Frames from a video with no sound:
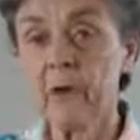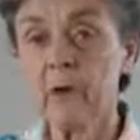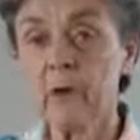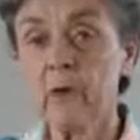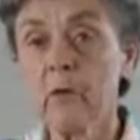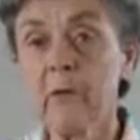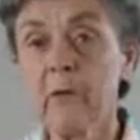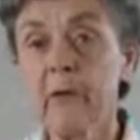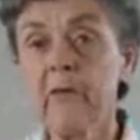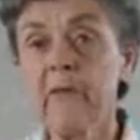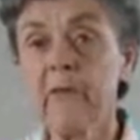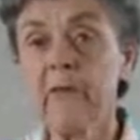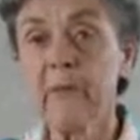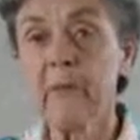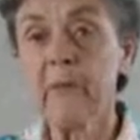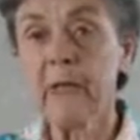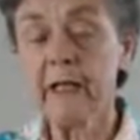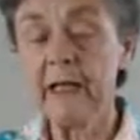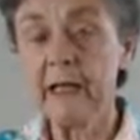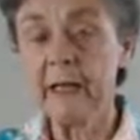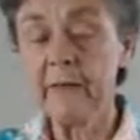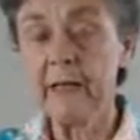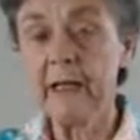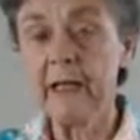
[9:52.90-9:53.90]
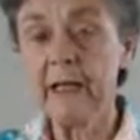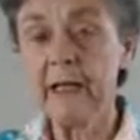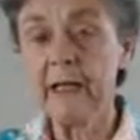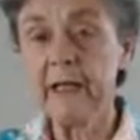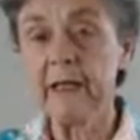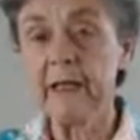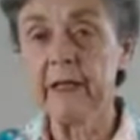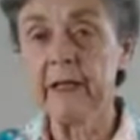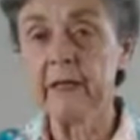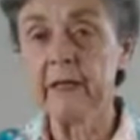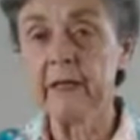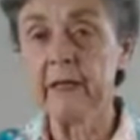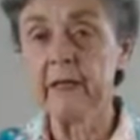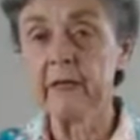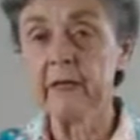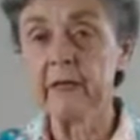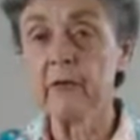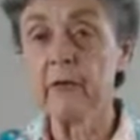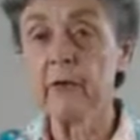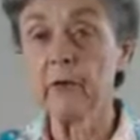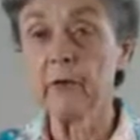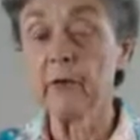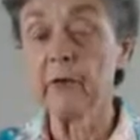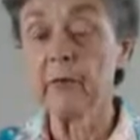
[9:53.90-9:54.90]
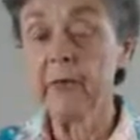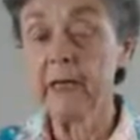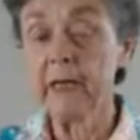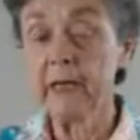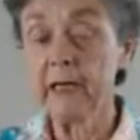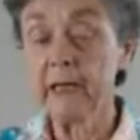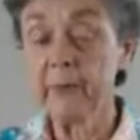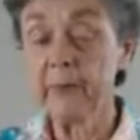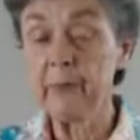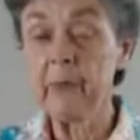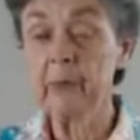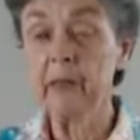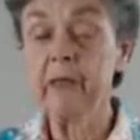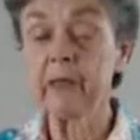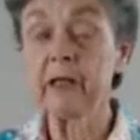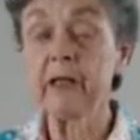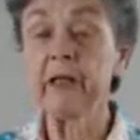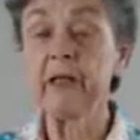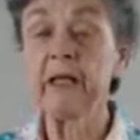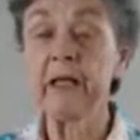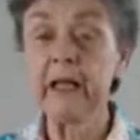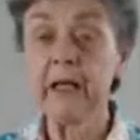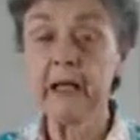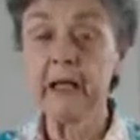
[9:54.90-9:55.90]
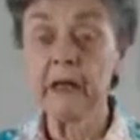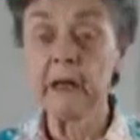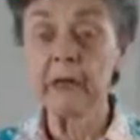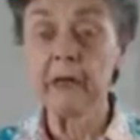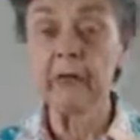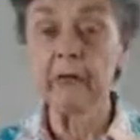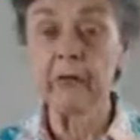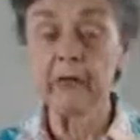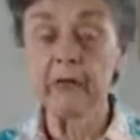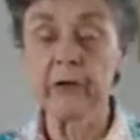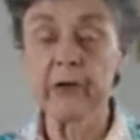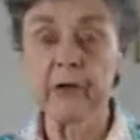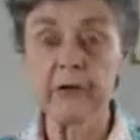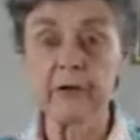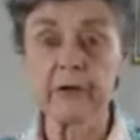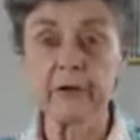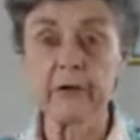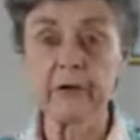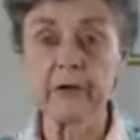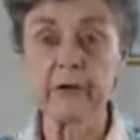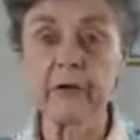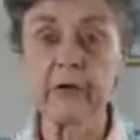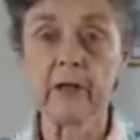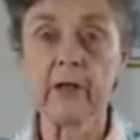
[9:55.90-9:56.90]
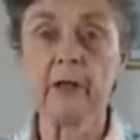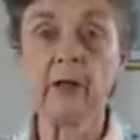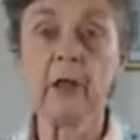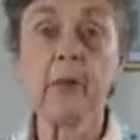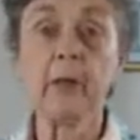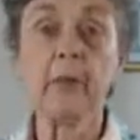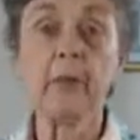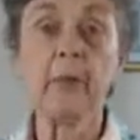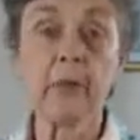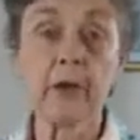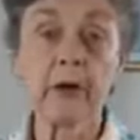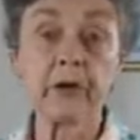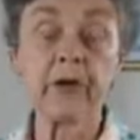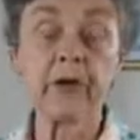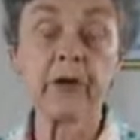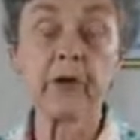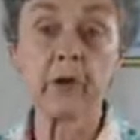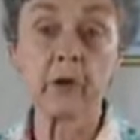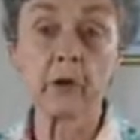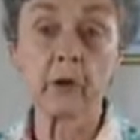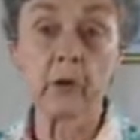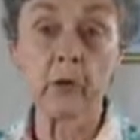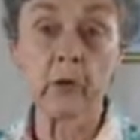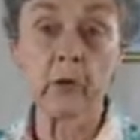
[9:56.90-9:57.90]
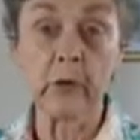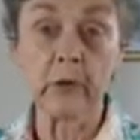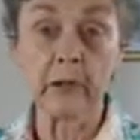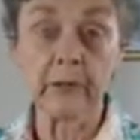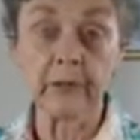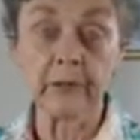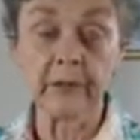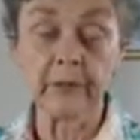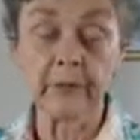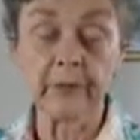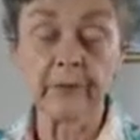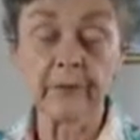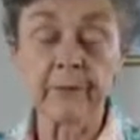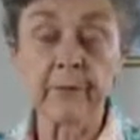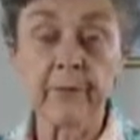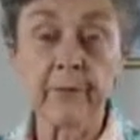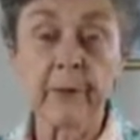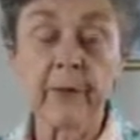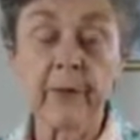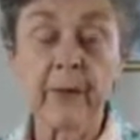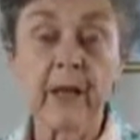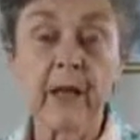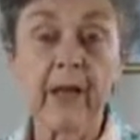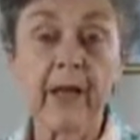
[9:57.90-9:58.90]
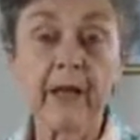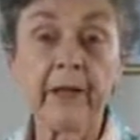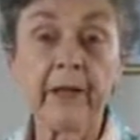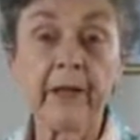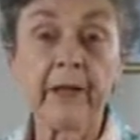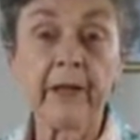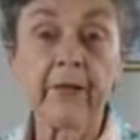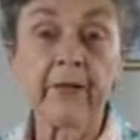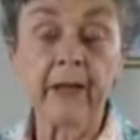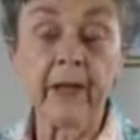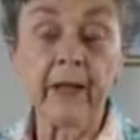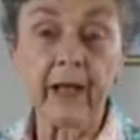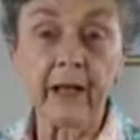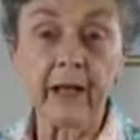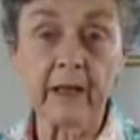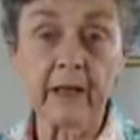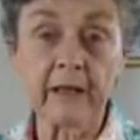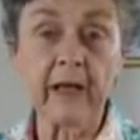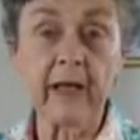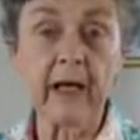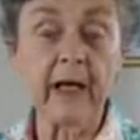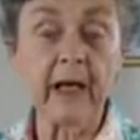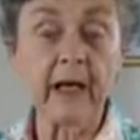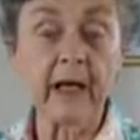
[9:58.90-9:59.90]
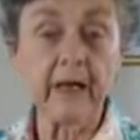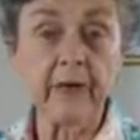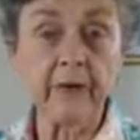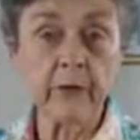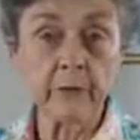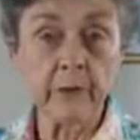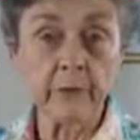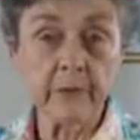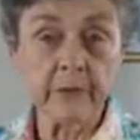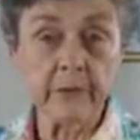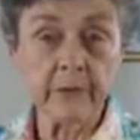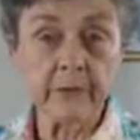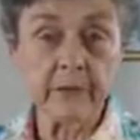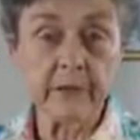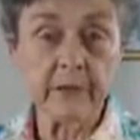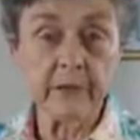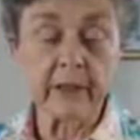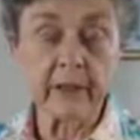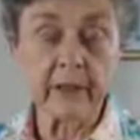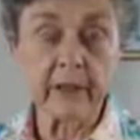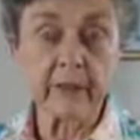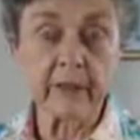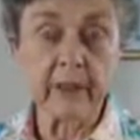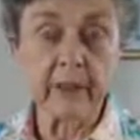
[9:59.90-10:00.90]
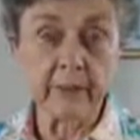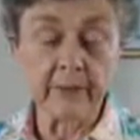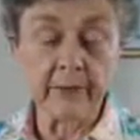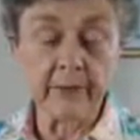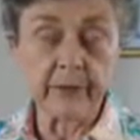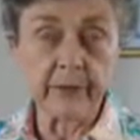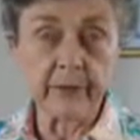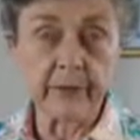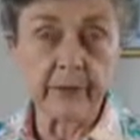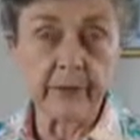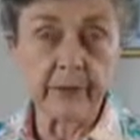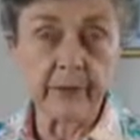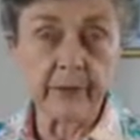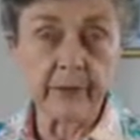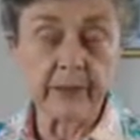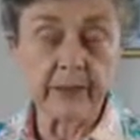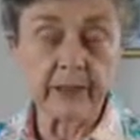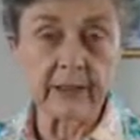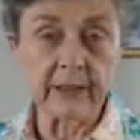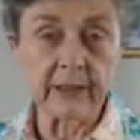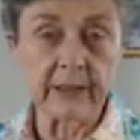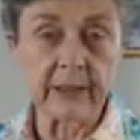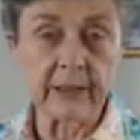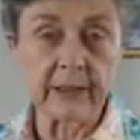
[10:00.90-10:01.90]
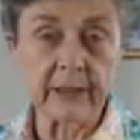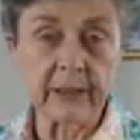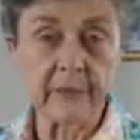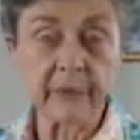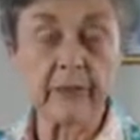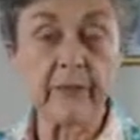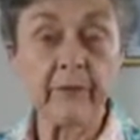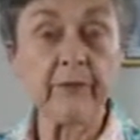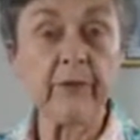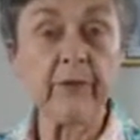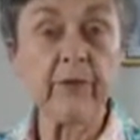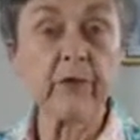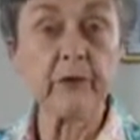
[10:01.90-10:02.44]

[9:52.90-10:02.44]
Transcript: we have many, many cases where people can heal fractures much more quickly. And in fact, on the website, on betterbones.com, if you